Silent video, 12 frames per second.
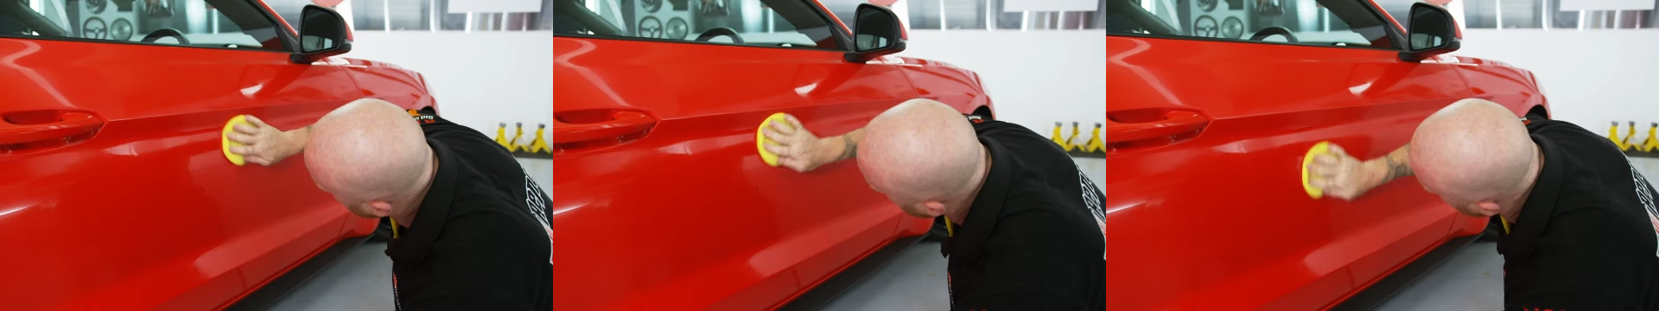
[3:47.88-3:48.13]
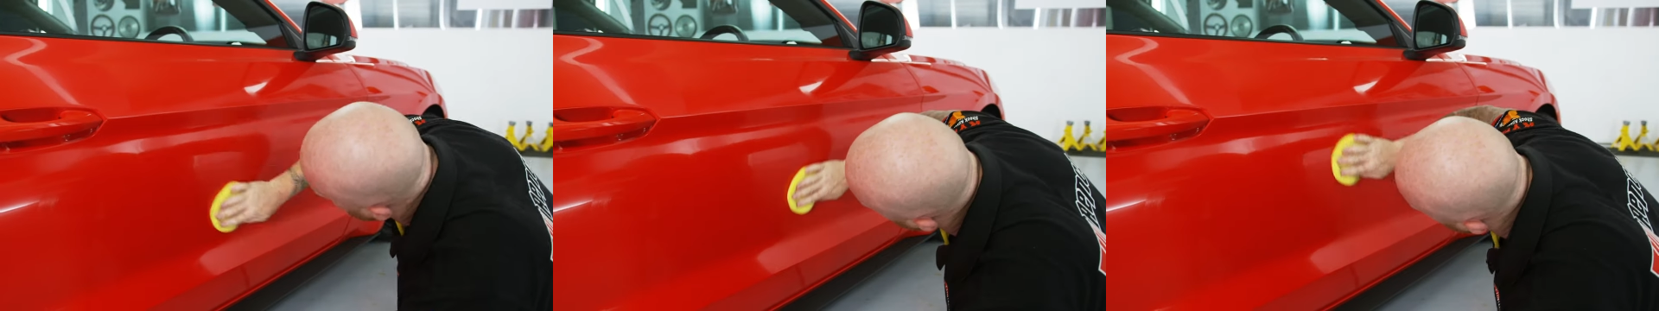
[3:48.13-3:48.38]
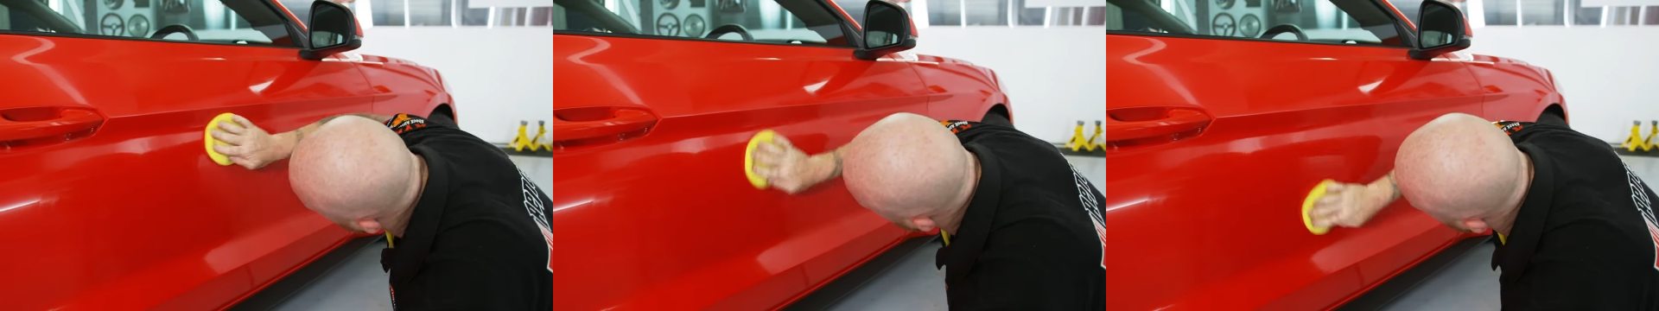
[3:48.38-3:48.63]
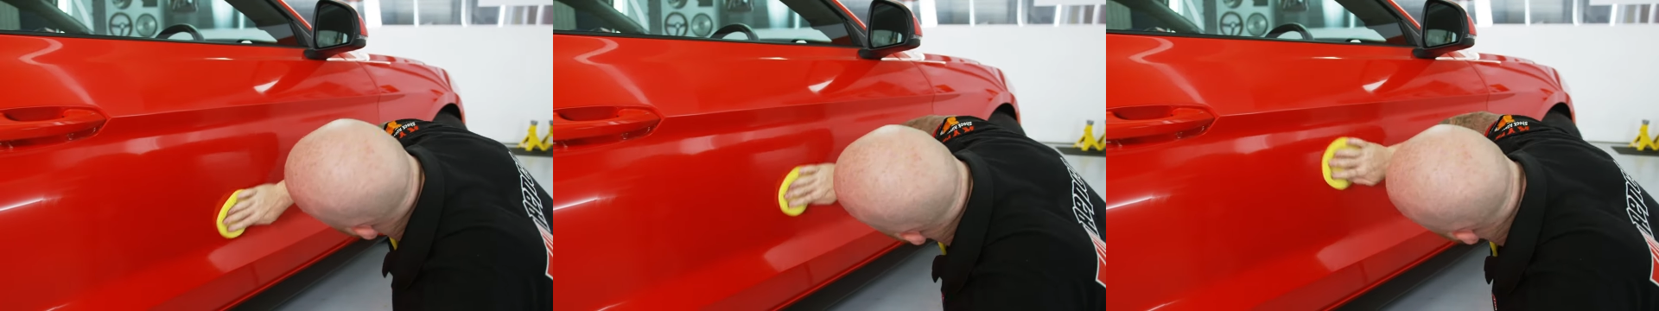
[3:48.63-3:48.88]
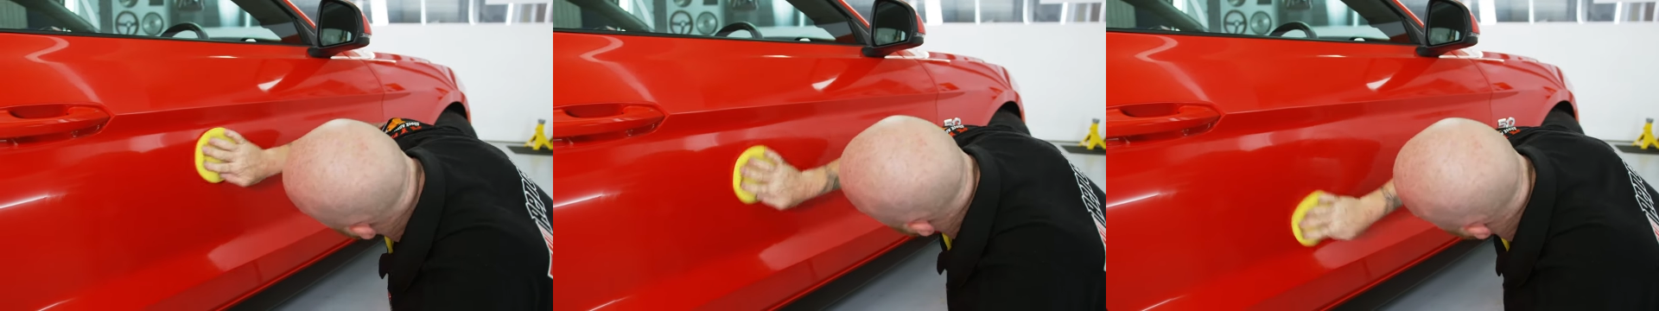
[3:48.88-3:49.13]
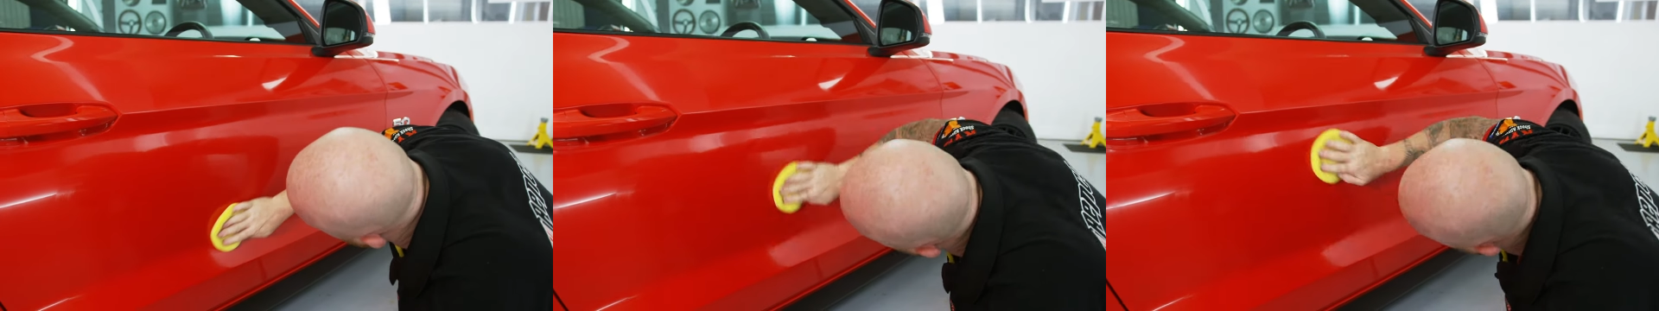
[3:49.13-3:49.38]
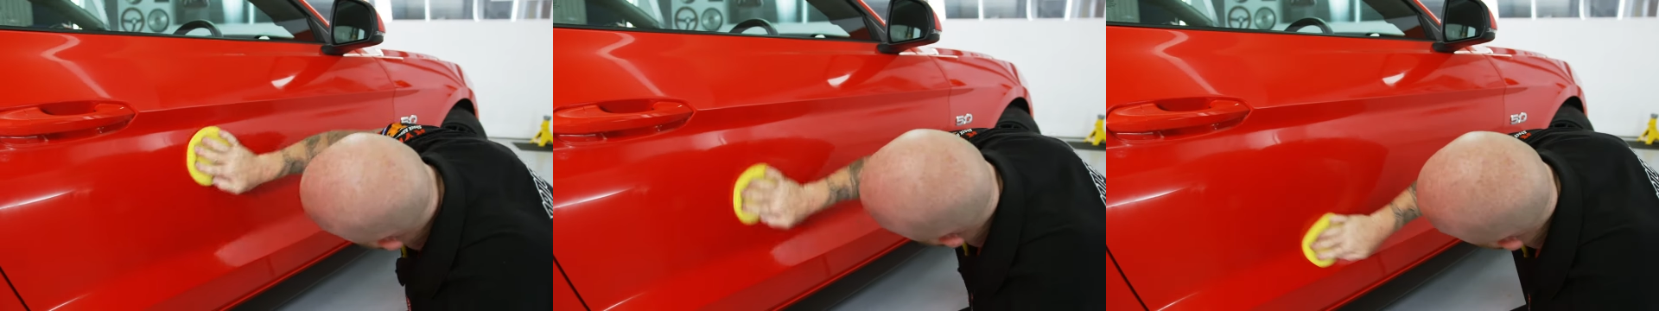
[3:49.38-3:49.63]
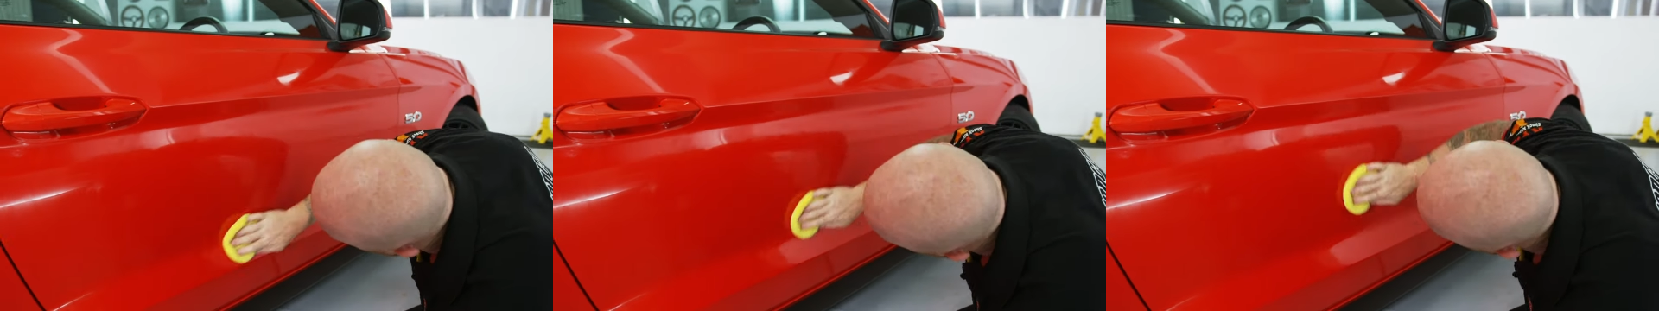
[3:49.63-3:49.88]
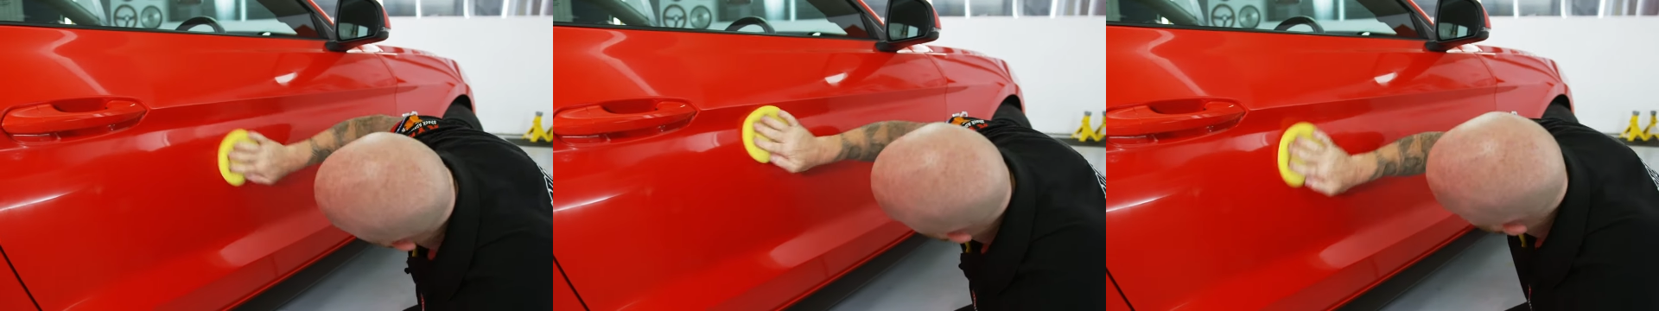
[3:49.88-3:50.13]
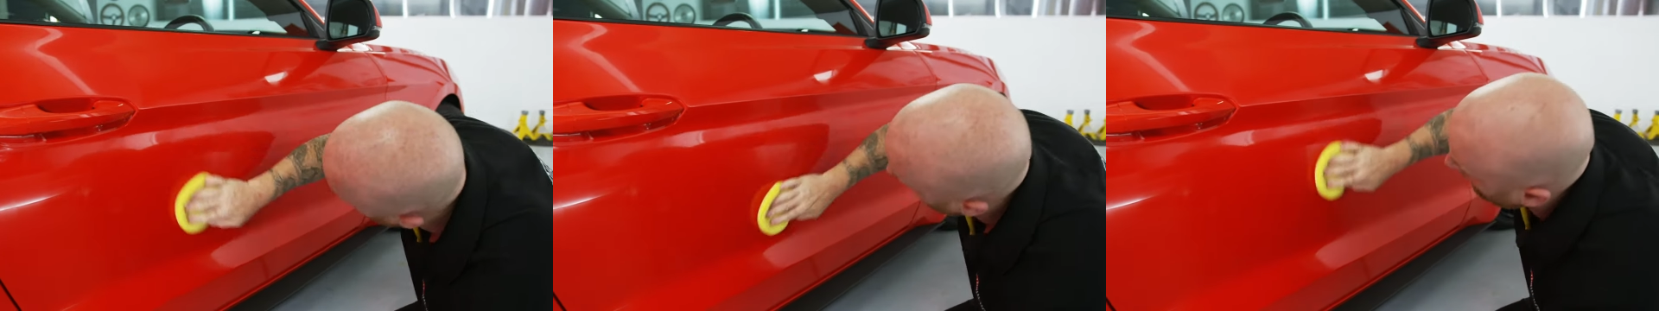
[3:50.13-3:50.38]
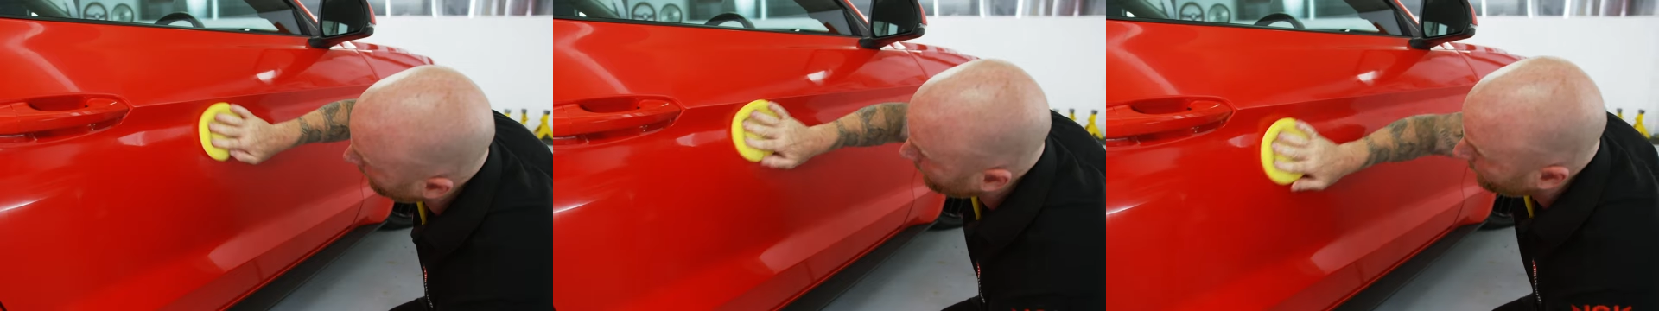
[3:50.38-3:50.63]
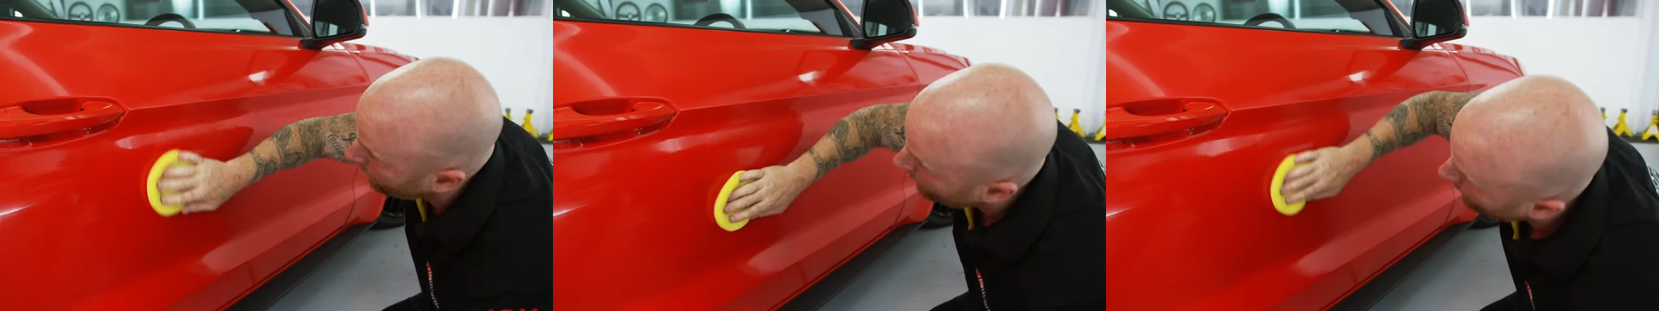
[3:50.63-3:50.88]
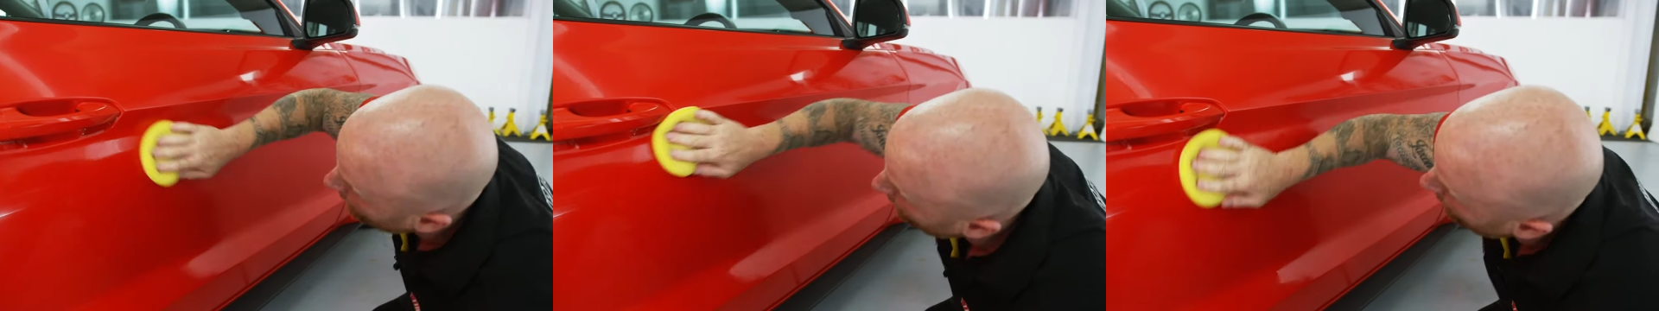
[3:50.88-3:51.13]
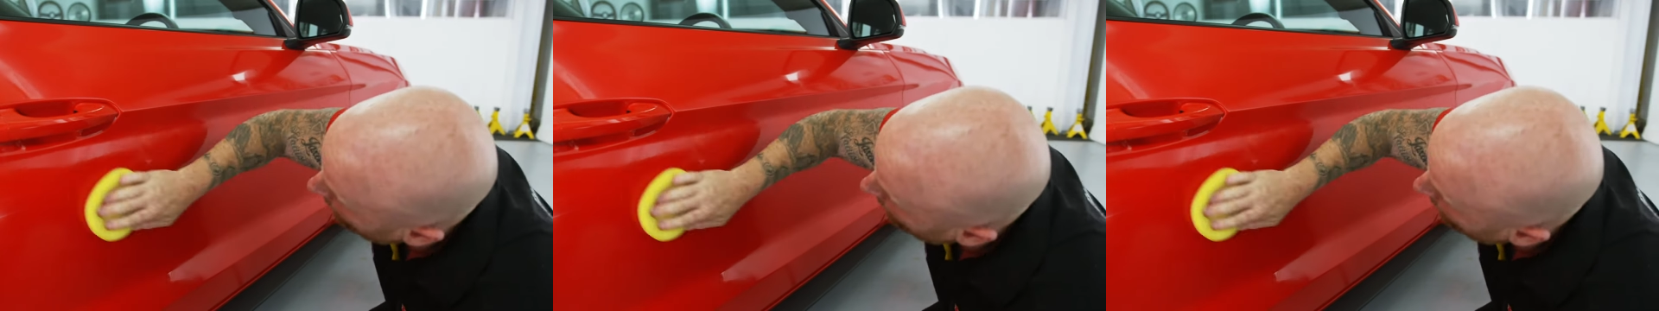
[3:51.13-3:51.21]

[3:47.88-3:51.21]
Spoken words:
Nobody's mouth can be seen.